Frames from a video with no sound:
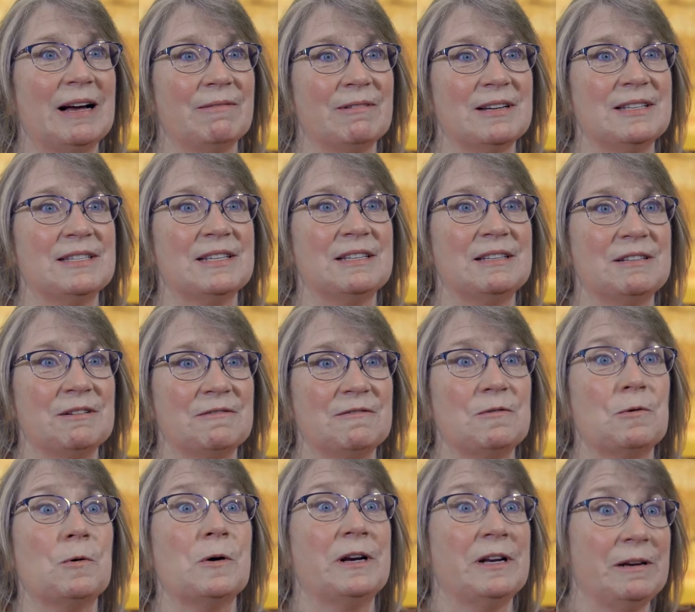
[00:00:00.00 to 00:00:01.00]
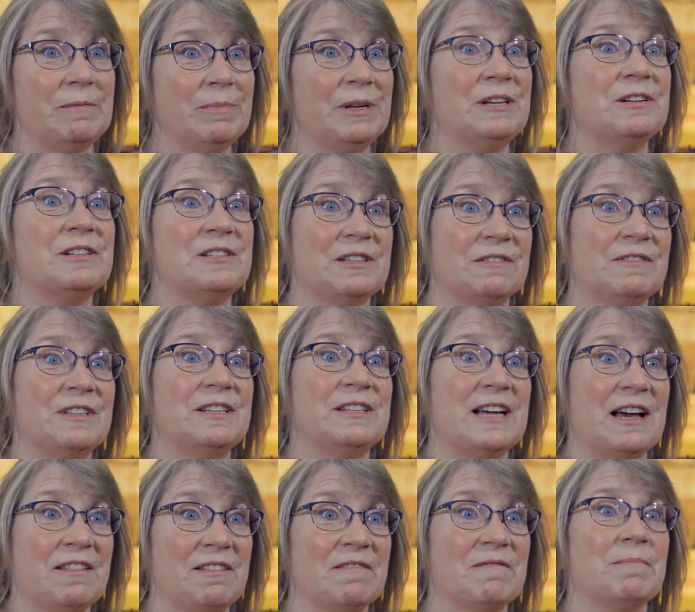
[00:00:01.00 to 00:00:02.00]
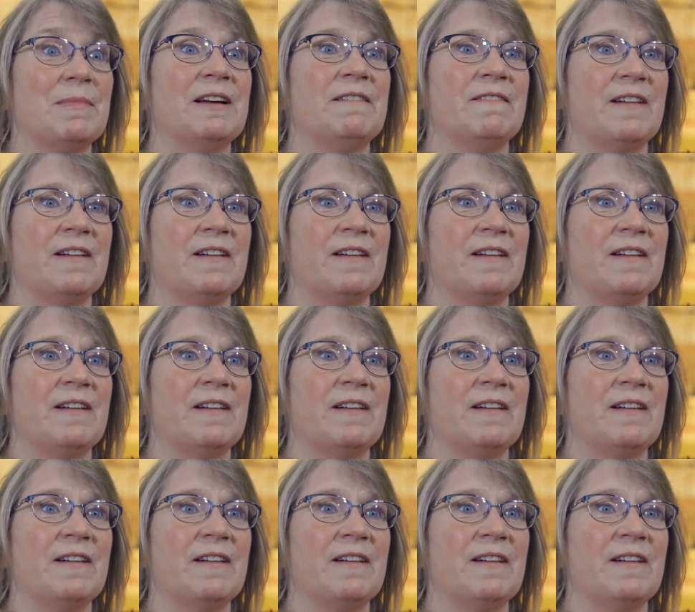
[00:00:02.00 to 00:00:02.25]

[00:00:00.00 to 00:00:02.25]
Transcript: I wasn't afforded because of the death of my